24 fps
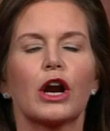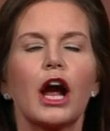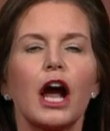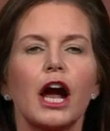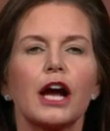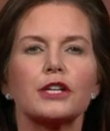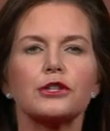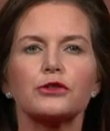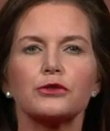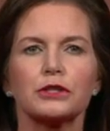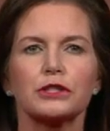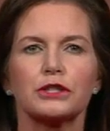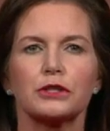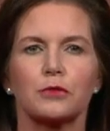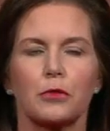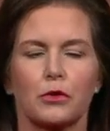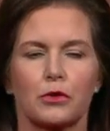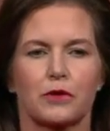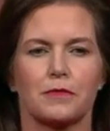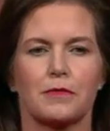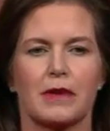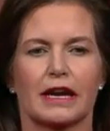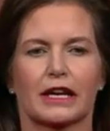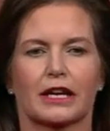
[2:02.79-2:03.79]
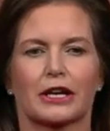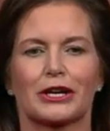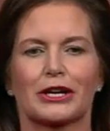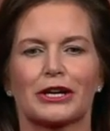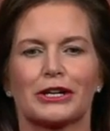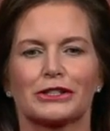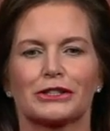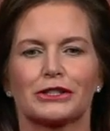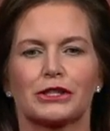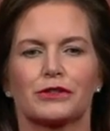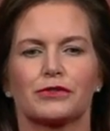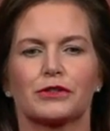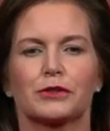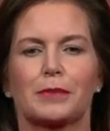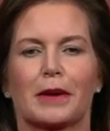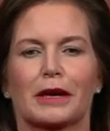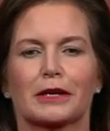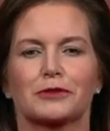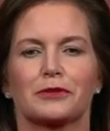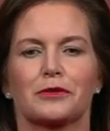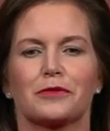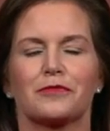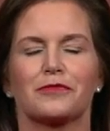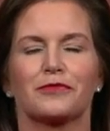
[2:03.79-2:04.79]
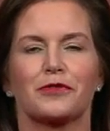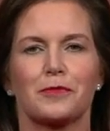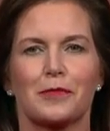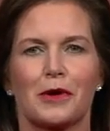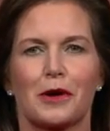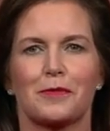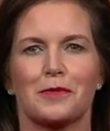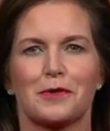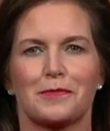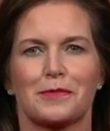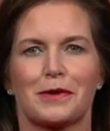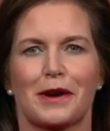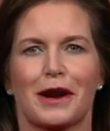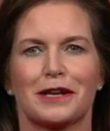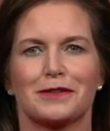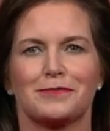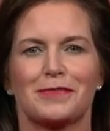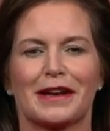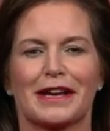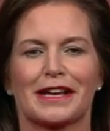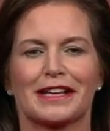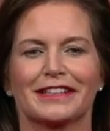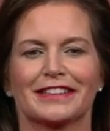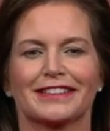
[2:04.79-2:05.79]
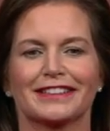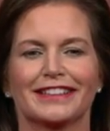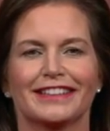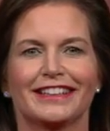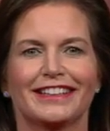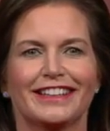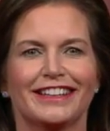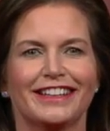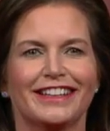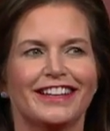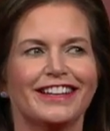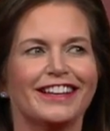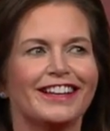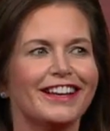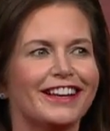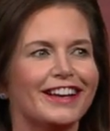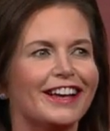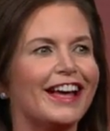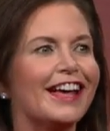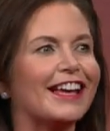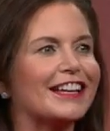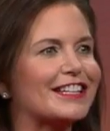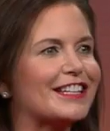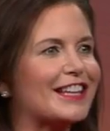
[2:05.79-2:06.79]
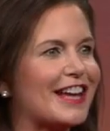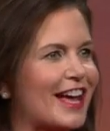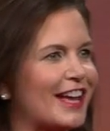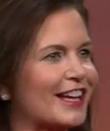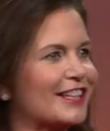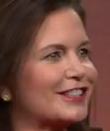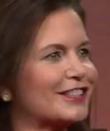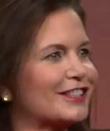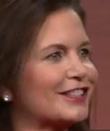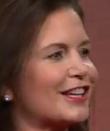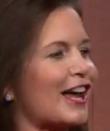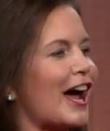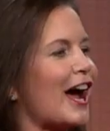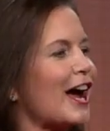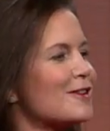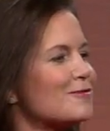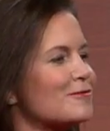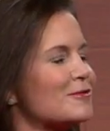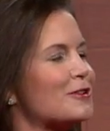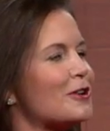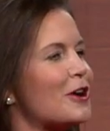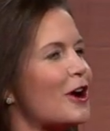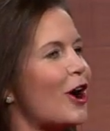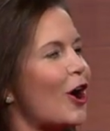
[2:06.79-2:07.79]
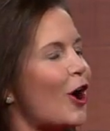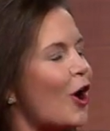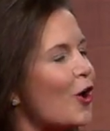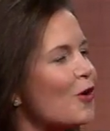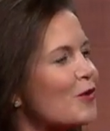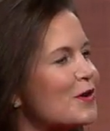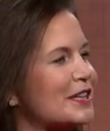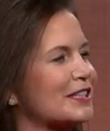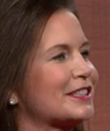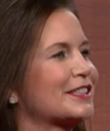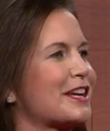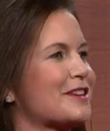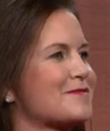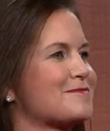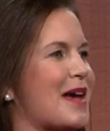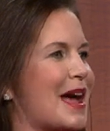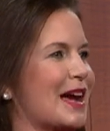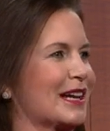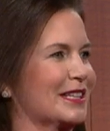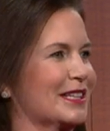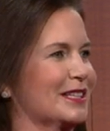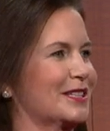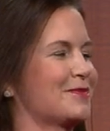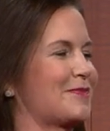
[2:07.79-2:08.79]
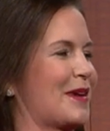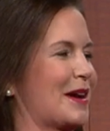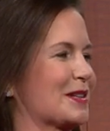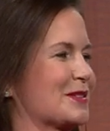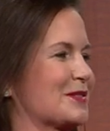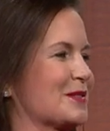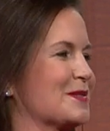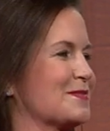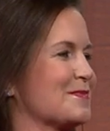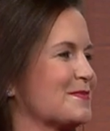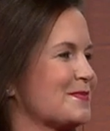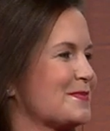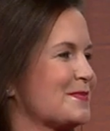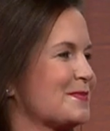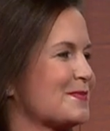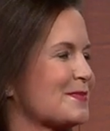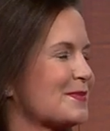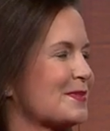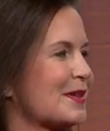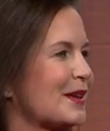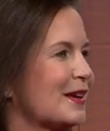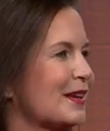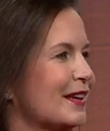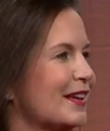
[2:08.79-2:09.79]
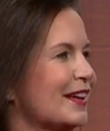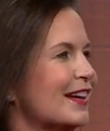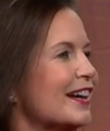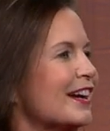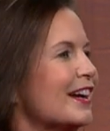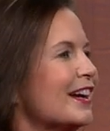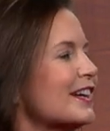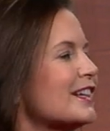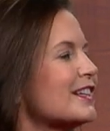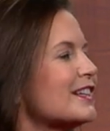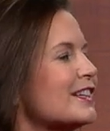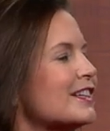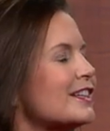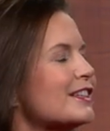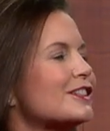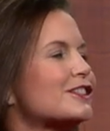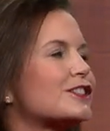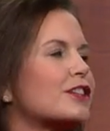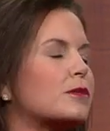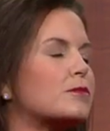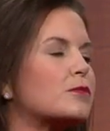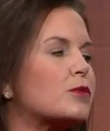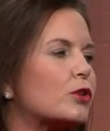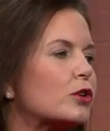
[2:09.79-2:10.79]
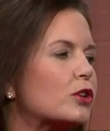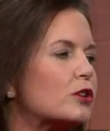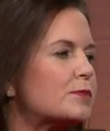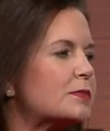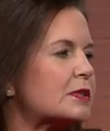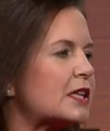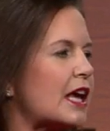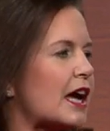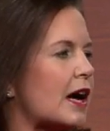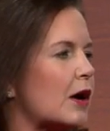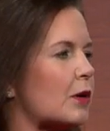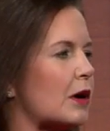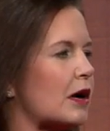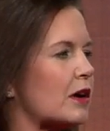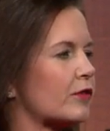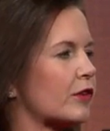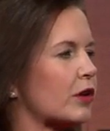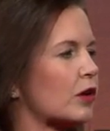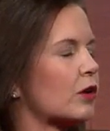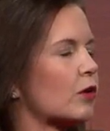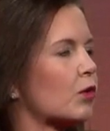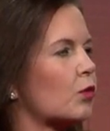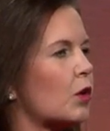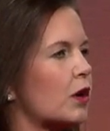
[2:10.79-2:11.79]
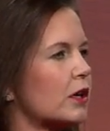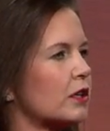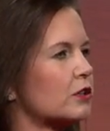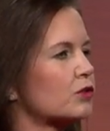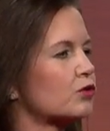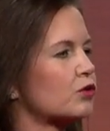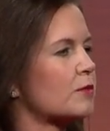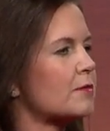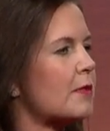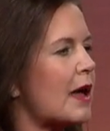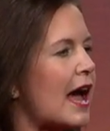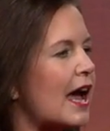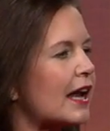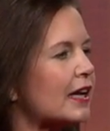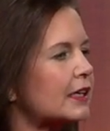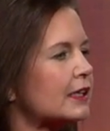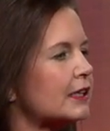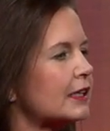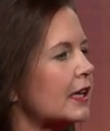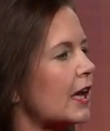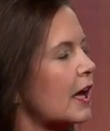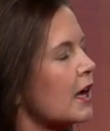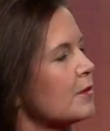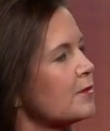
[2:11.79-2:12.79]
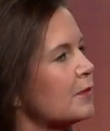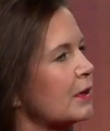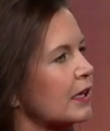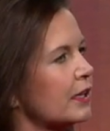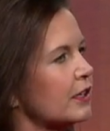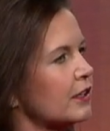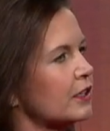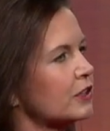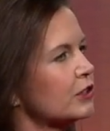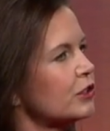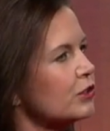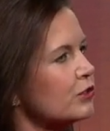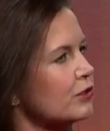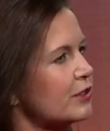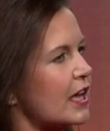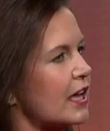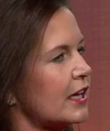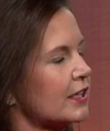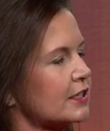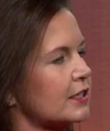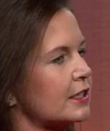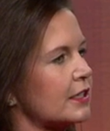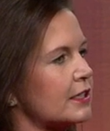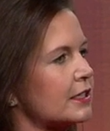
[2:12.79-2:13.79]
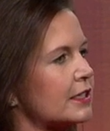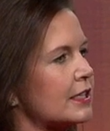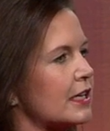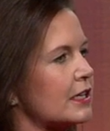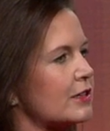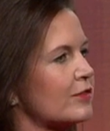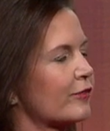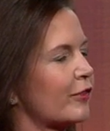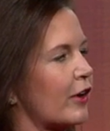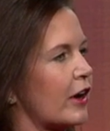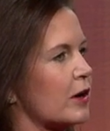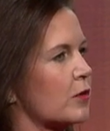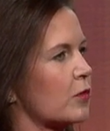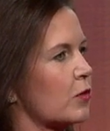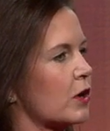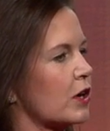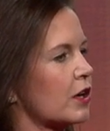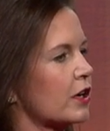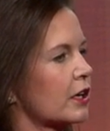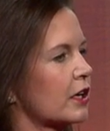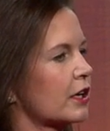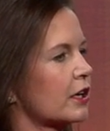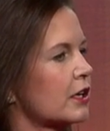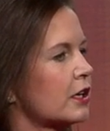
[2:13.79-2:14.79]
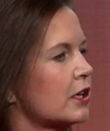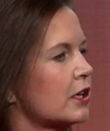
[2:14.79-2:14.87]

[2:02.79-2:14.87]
hundreds more megahertz of spectrum for mobile broadband. And yes, I will always come back to spectrum. Some groups, however, want to dramatically upend the 2010 framework